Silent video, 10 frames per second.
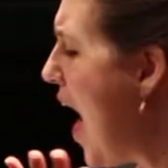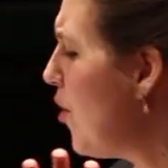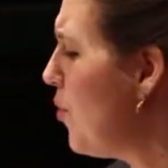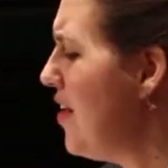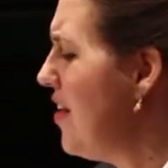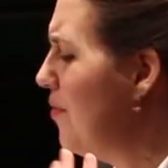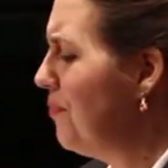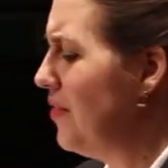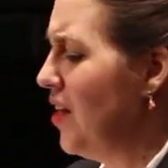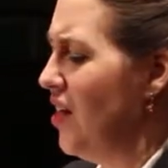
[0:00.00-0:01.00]
Byron,
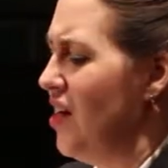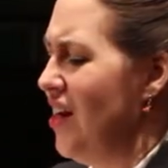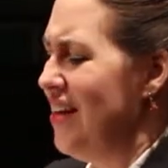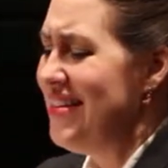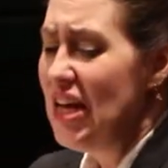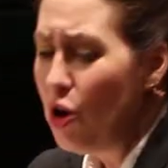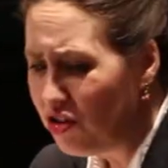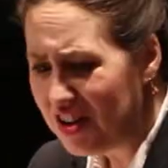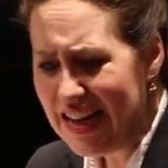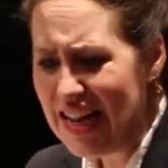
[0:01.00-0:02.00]
and
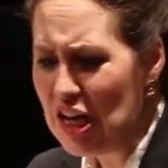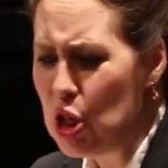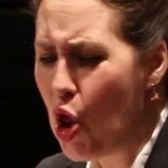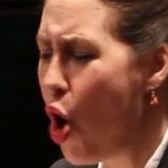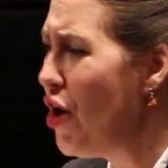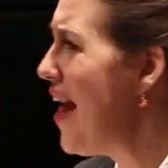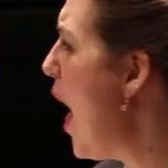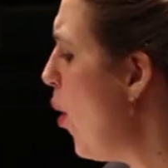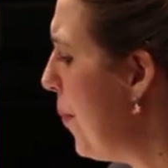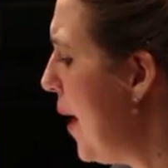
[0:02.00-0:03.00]
Tilton, and Lord
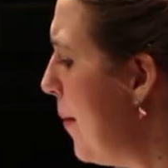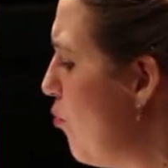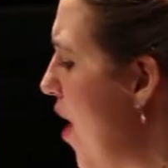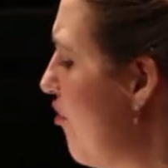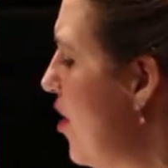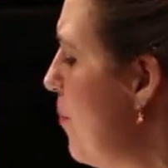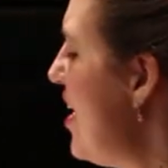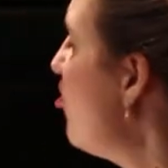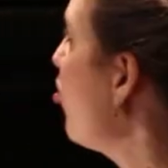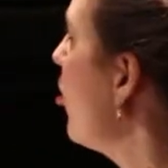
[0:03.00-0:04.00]
help him, Reverend
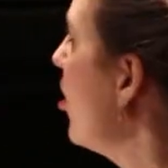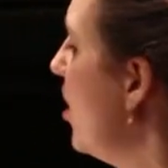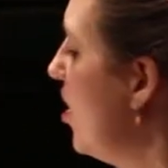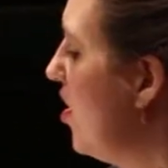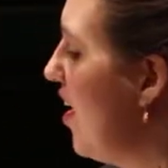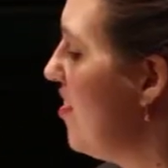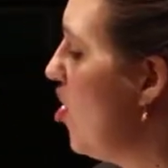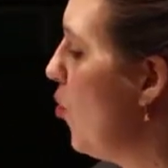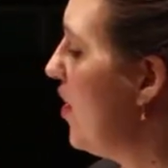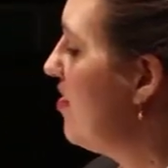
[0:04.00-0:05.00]
Beecher. I
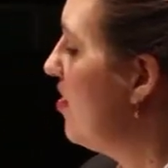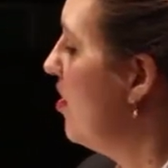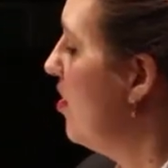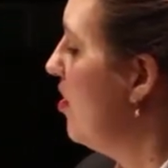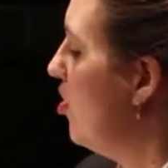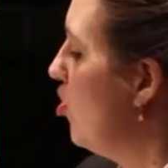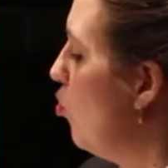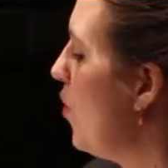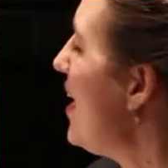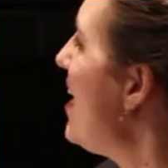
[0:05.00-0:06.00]
know it.
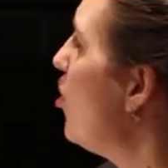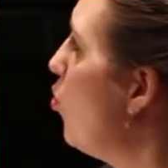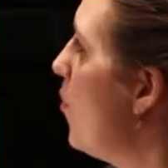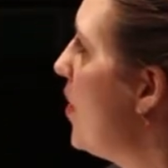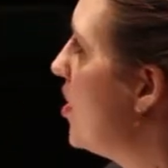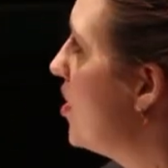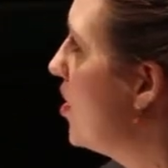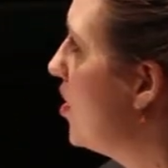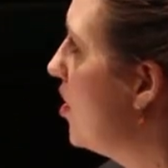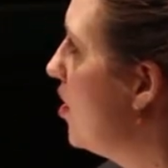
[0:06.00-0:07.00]
We need a woman.
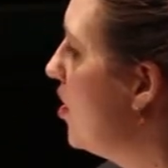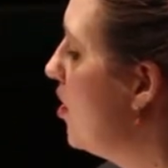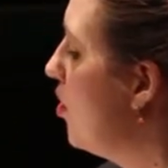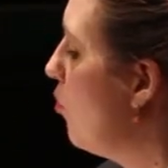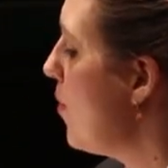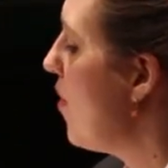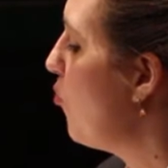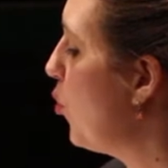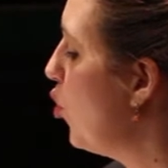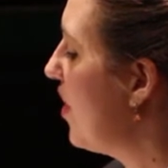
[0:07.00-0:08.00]
We
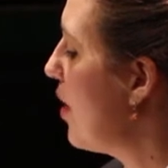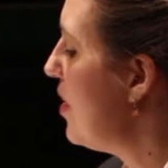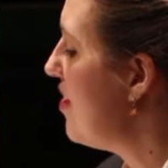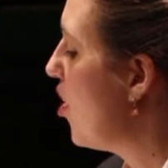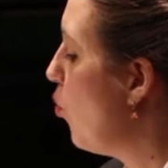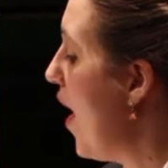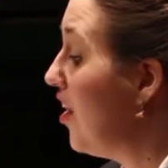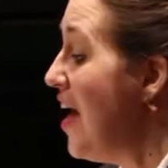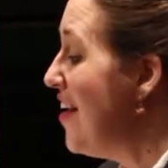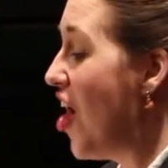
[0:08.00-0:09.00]
must prove it can be done
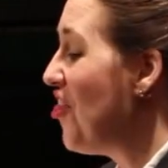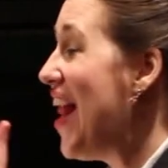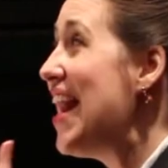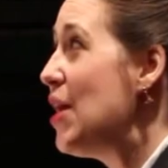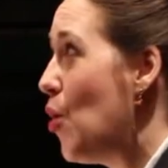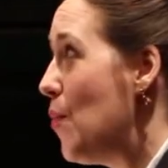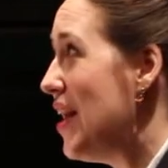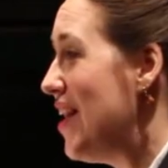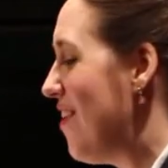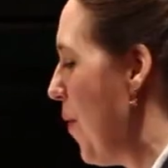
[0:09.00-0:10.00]
well. Not that any woman
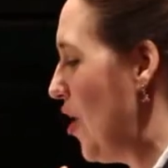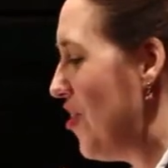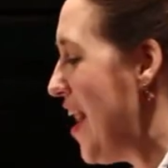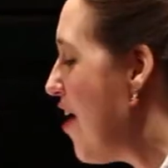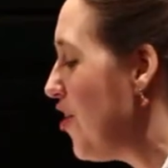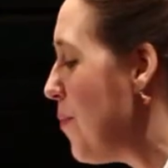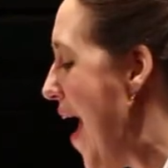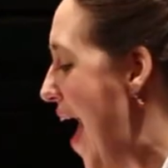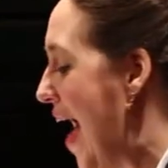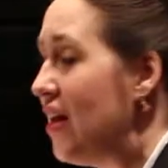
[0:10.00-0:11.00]
is better than every
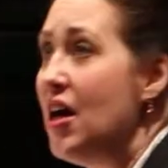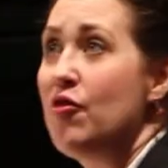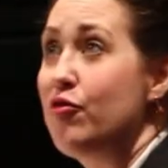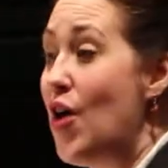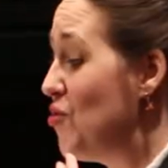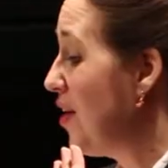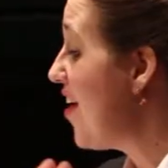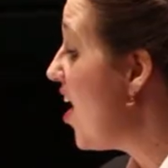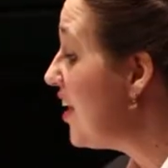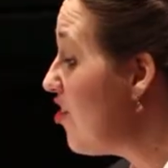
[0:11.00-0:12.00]
man, Frederick
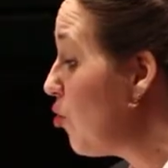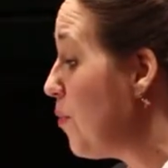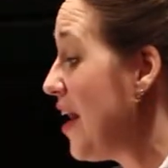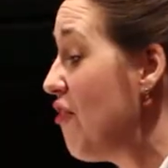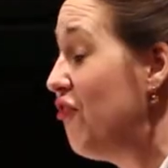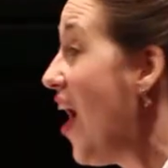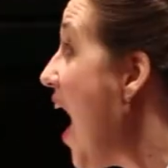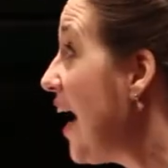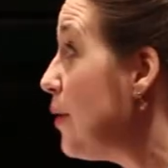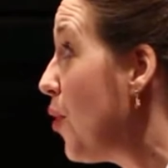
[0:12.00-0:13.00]
Douglass would make a
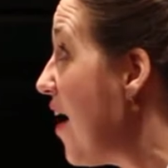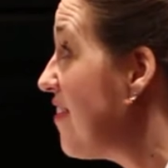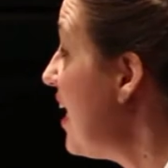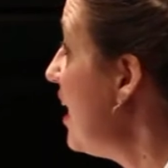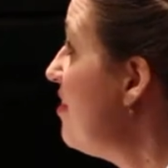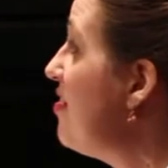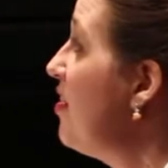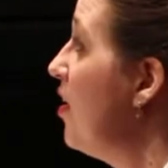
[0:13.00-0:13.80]
fine president,